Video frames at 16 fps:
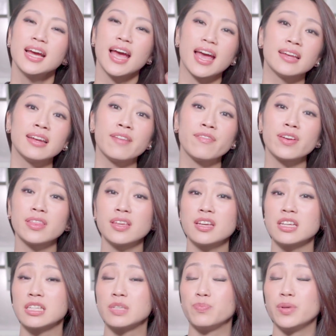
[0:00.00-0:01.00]
and
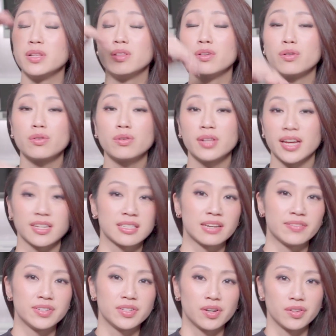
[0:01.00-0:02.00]
everything is below like
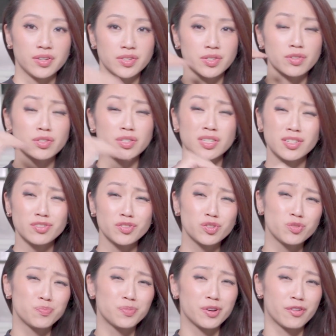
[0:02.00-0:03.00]
$7, so still
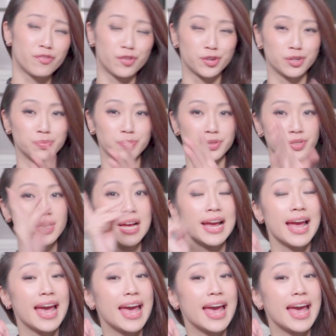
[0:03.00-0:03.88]
super affordable.